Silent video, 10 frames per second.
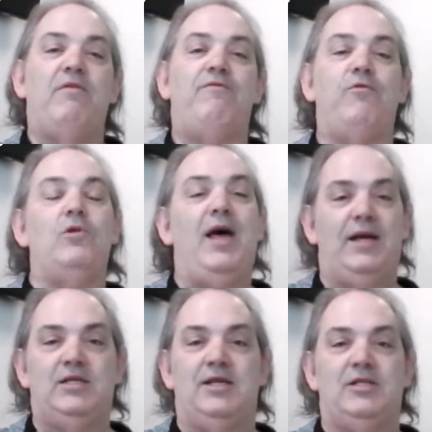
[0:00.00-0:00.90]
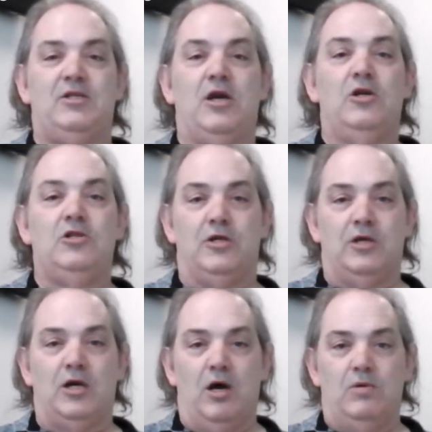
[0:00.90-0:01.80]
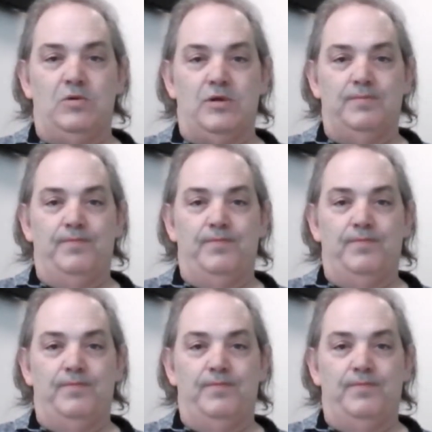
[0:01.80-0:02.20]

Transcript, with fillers: full access to the code